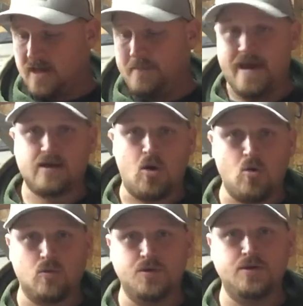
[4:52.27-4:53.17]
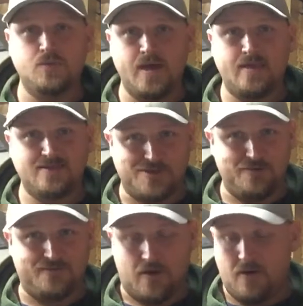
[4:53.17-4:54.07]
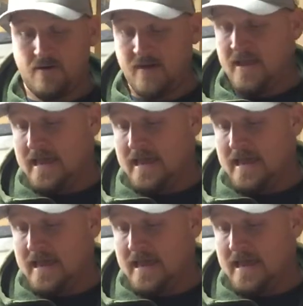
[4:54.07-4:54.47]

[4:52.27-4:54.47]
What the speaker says: about a quarter wood with it so far.